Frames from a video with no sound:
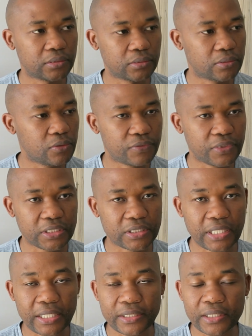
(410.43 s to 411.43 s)
Who feels
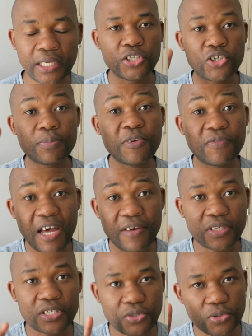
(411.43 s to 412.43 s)
that? It took me 5
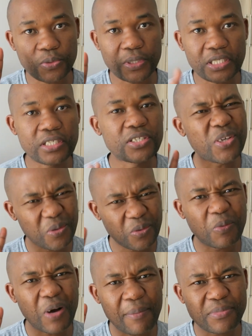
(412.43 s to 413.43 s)
years to do it. So
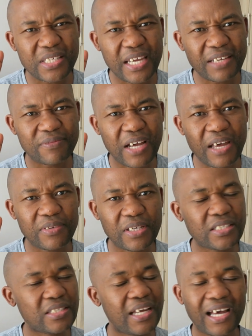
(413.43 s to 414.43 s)
why I'm saying 5
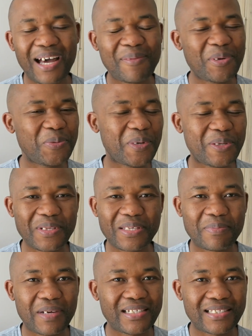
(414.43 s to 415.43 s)
years, I'm not one of the
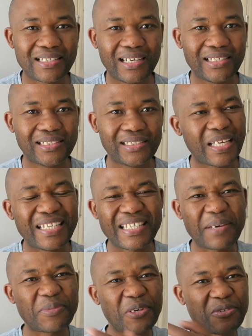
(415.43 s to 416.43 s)
smartest guys in
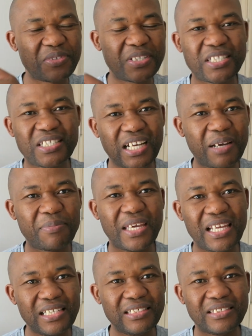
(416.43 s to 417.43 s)
terms of finishing up
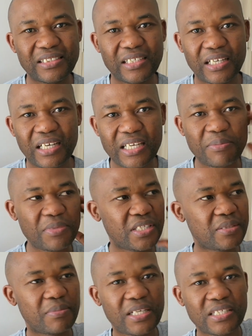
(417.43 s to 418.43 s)
early. I can be
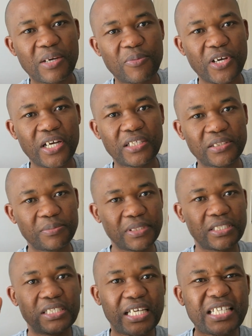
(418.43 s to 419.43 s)
smart somewhere else,
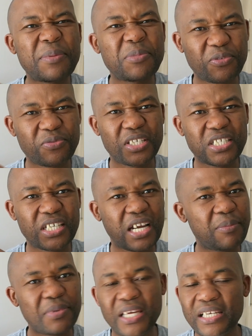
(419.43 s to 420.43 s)
but in terms of finishing
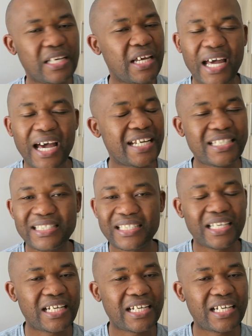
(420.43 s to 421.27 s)
up early, I didn't get